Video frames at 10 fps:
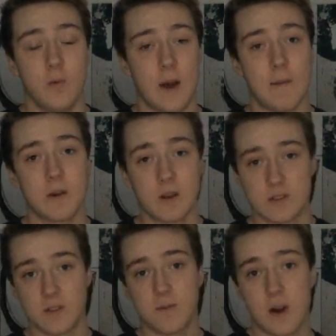I'm going to go
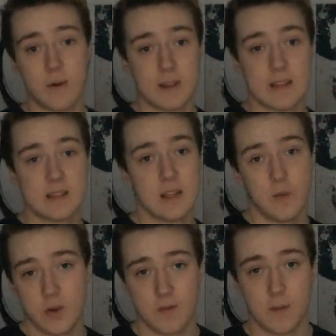so far with this that
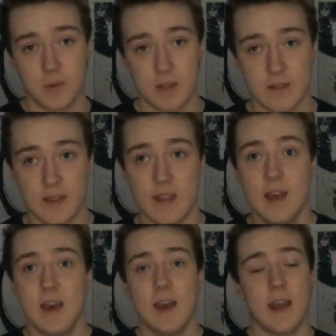you won't even believe it.
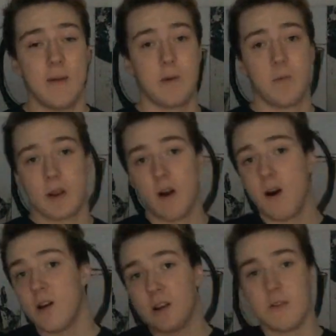And I'm going to bring
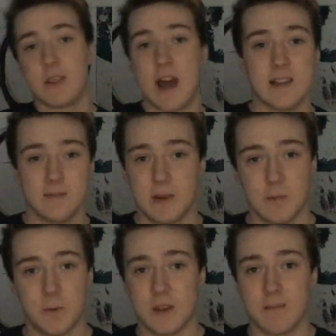all you thousand
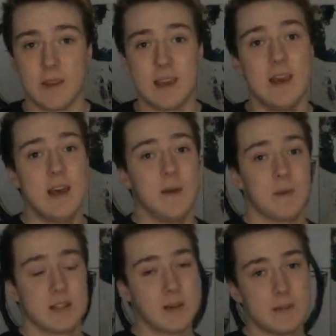people with me
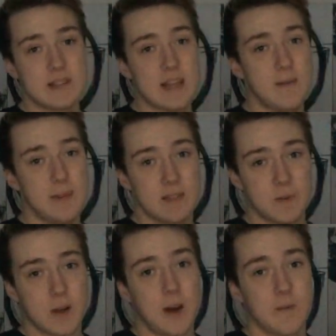because someone said to me,
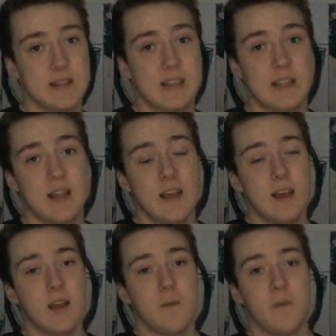someone commented,
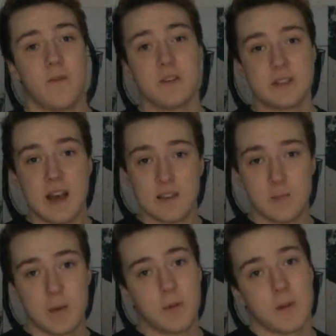the first
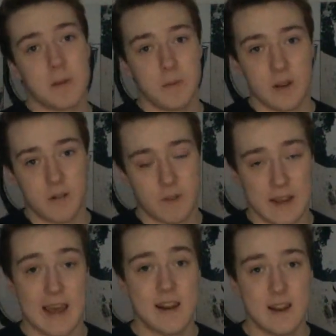thousand people are the people you don't
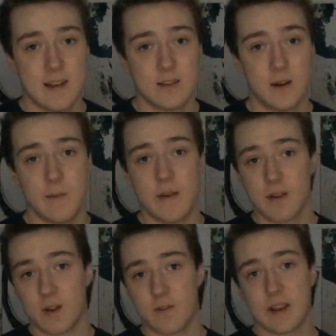forget. So I'm
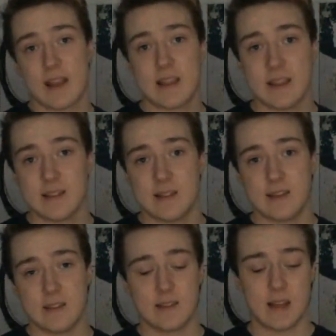never going to forget this.
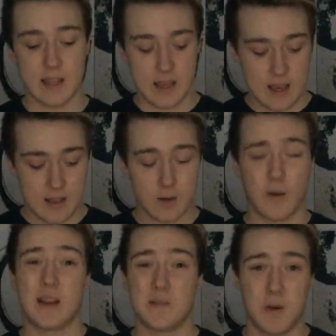This is like the
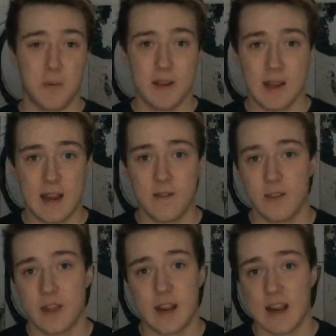greatest moment. I
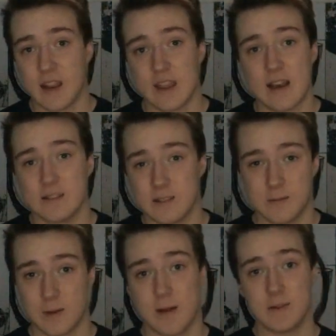never thought I'd hit a thousand
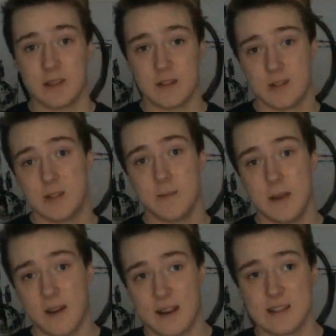subscribers on YouTube, to
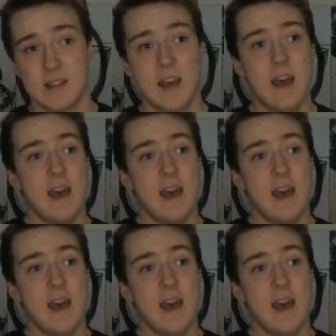be honest